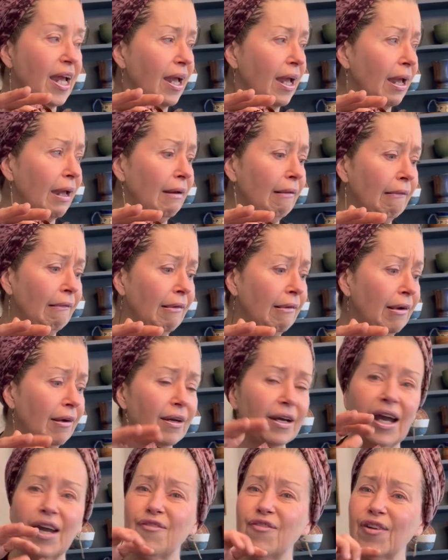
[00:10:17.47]
And
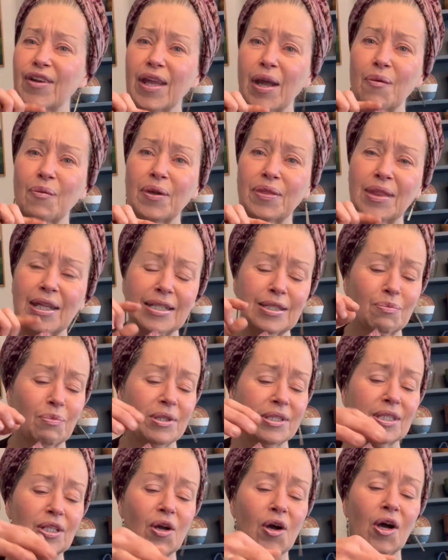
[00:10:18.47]
oh, I forget what this
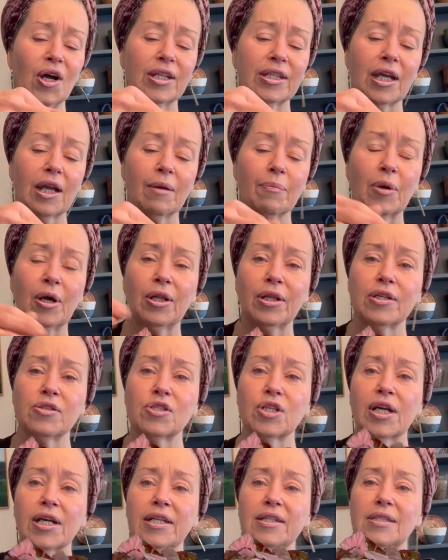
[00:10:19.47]
one's called. I
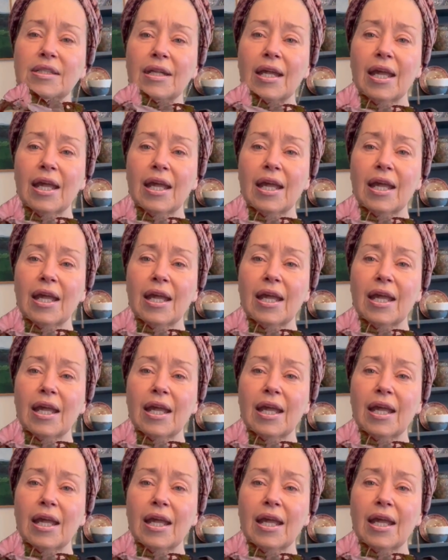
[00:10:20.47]
apologize.